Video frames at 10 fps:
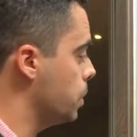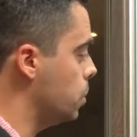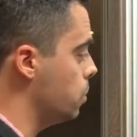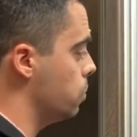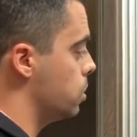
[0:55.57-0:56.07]

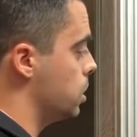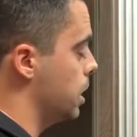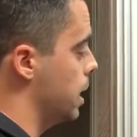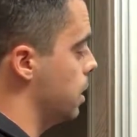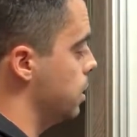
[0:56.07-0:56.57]

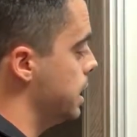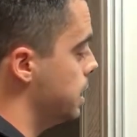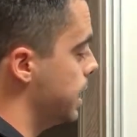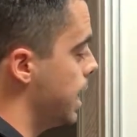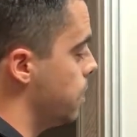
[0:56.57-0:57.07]
use
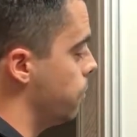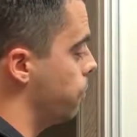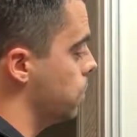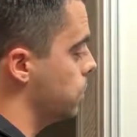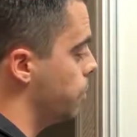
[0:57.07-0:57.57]
this kind of
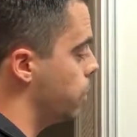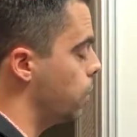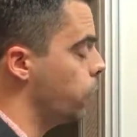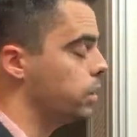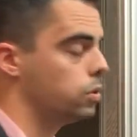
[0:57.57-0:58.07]

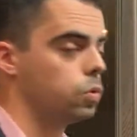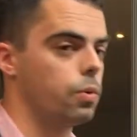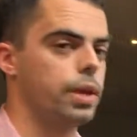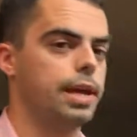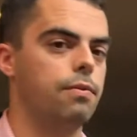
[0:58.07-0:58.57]
temporal windows
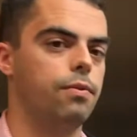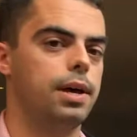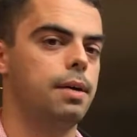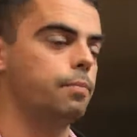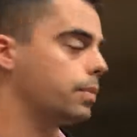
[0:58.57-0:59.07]
where we have
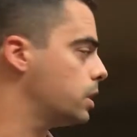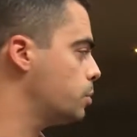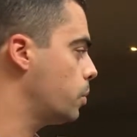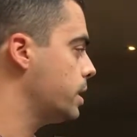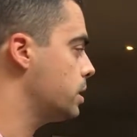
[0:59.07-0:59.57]

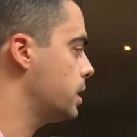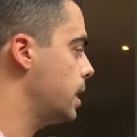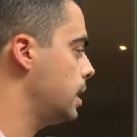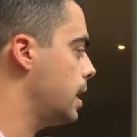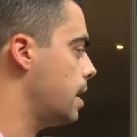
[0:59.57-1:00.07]

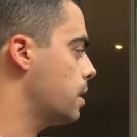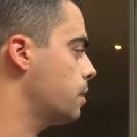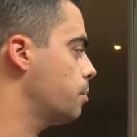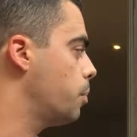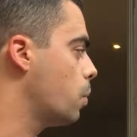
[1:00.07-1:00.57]
exponential
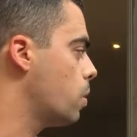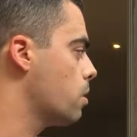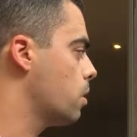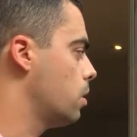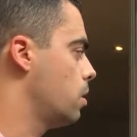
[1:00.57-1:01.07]
and
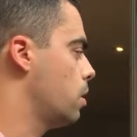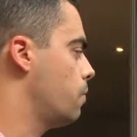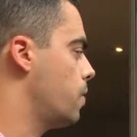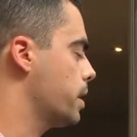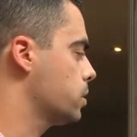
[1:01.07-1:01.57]
power
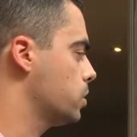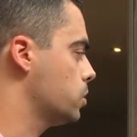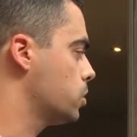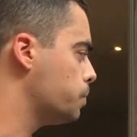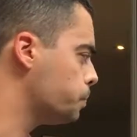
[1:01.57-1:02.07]

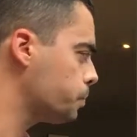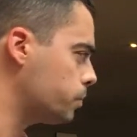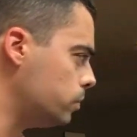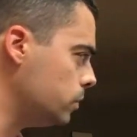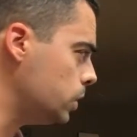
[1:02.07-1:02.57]
functions.
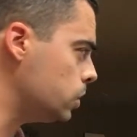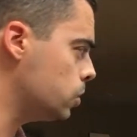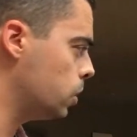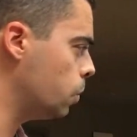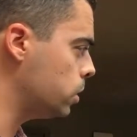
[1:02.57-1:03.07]

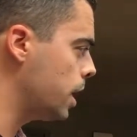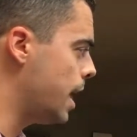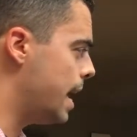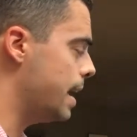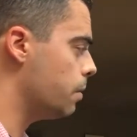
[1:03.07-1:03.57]
So what
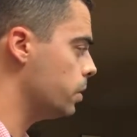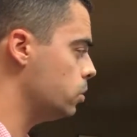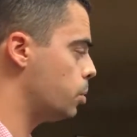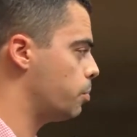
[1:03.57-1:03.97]
I am going to